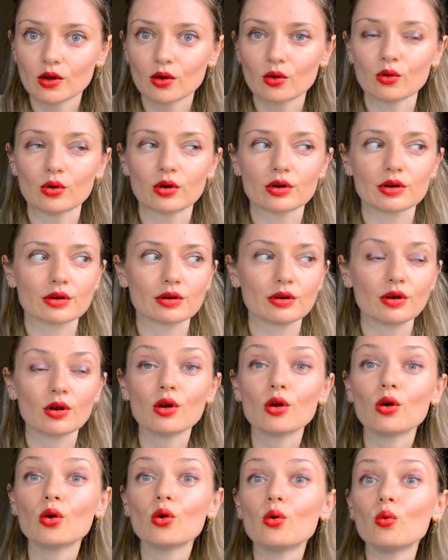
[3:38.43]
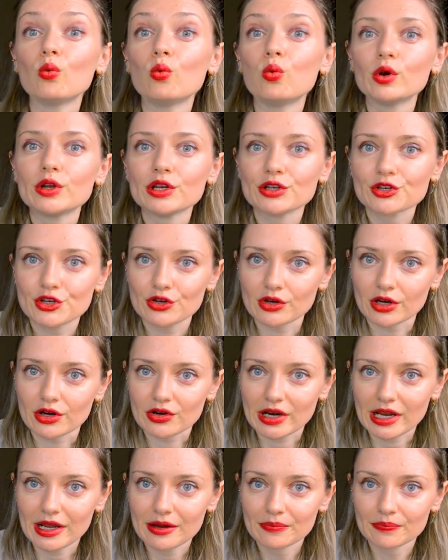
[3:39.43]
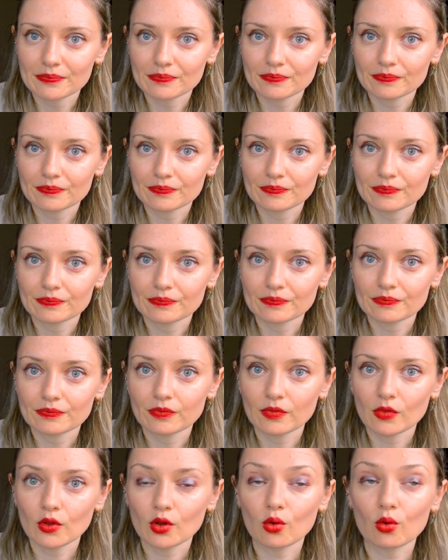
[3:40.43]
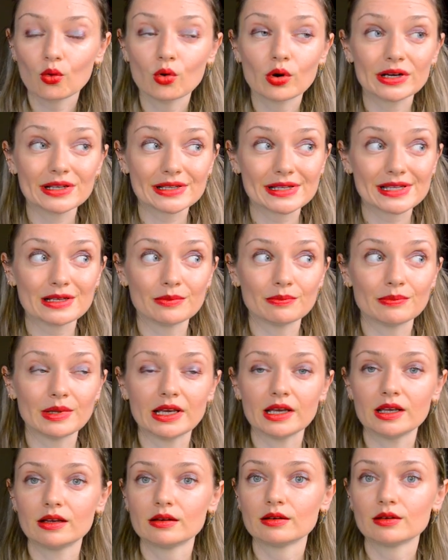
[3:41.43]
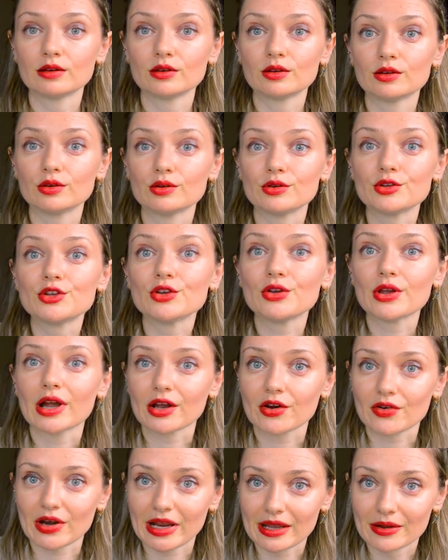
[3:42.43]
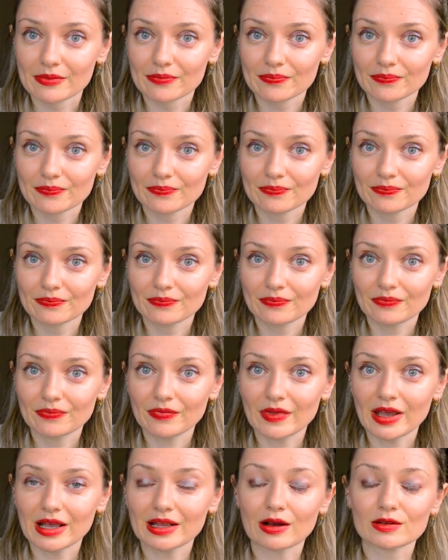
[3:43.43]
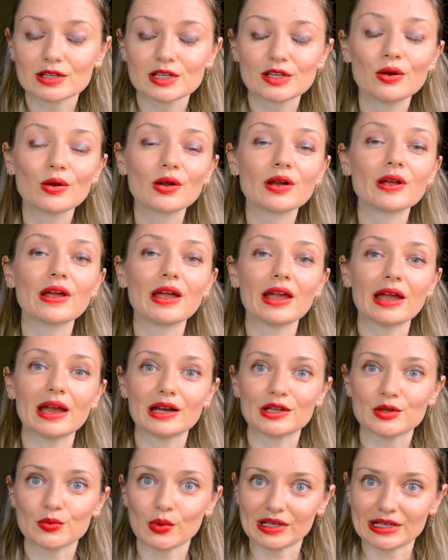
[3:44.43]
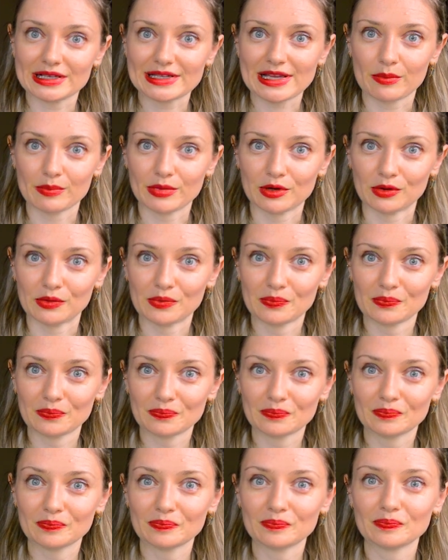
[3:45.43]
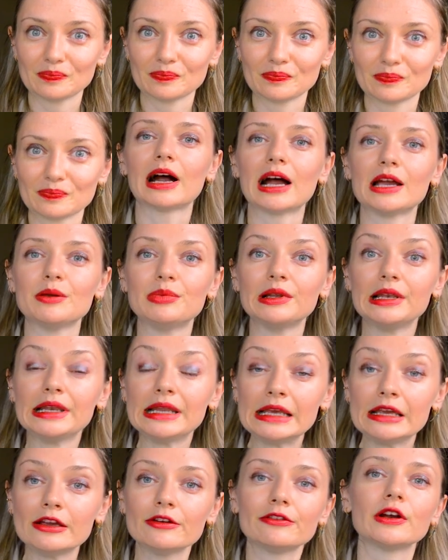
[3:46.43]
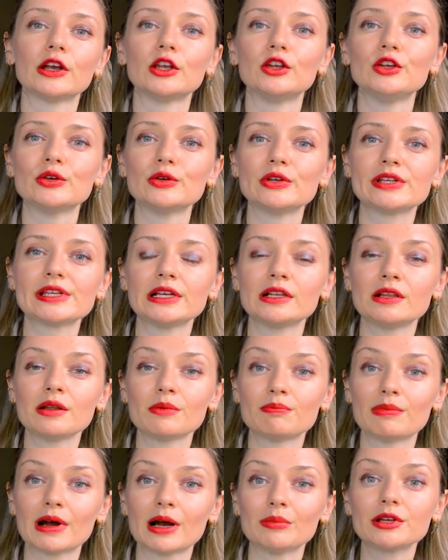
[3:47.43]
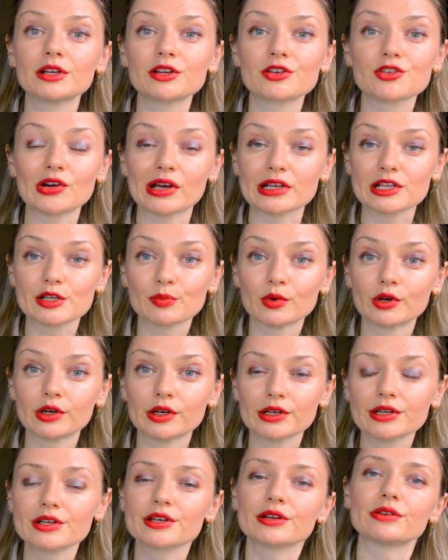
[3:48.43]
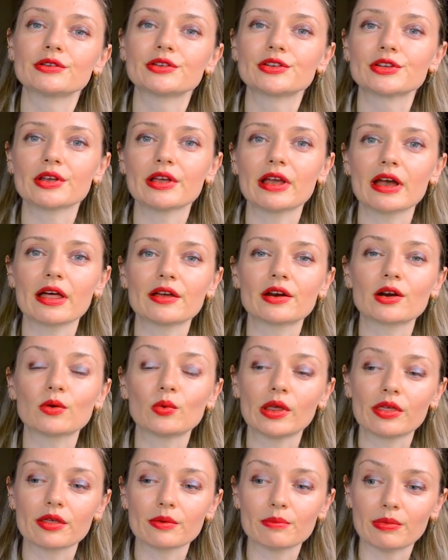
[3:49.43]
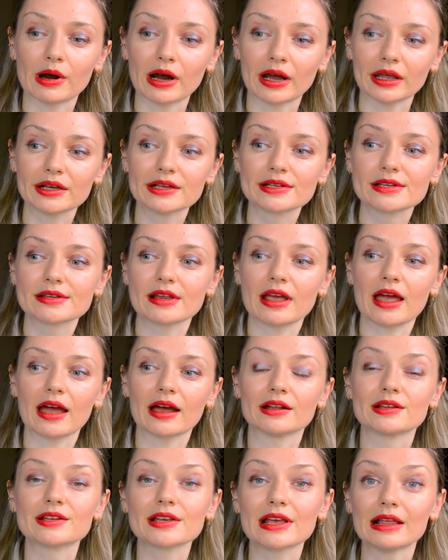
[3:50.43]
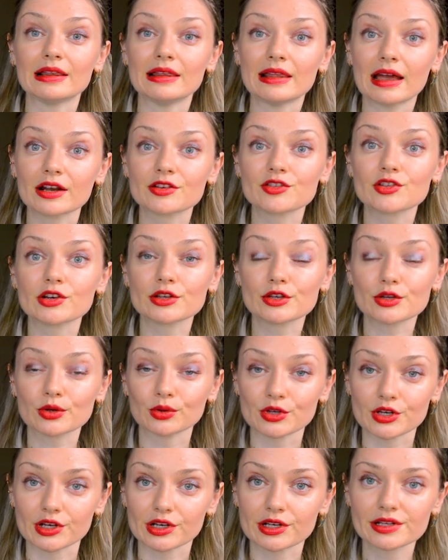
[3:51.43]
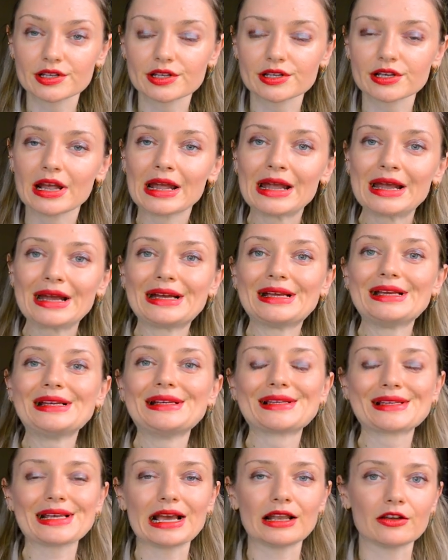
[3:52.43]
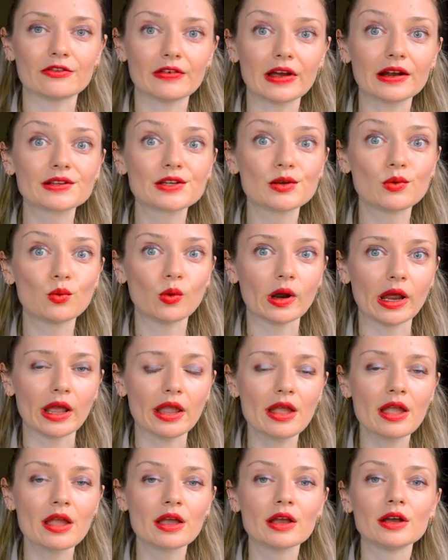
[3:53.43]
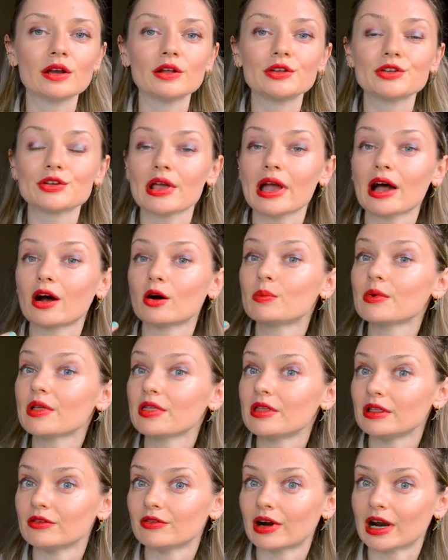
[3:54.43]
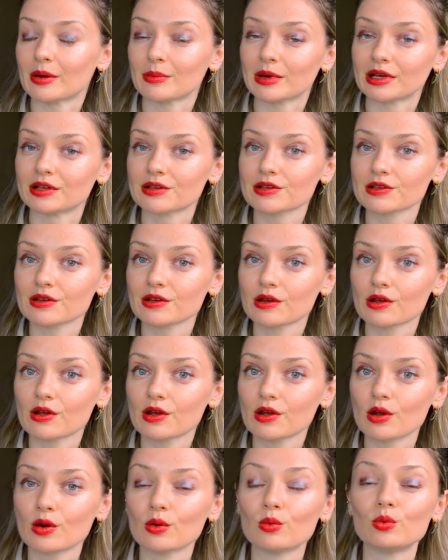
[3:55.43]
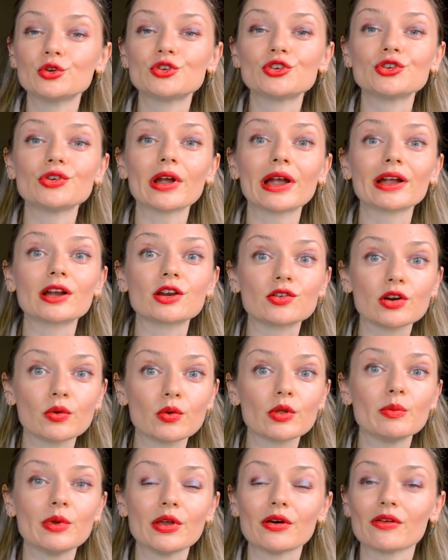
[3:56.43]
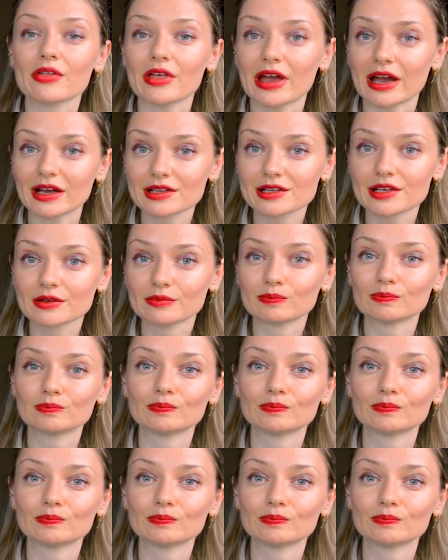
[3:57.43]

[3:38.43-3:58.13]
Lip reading: Or wouldn't you agree? Or simply, do you agree? And now let's look at one example. I believe using public transport together with bikes and electric scooters is an effective way to help the environment. Would you agree with me on that?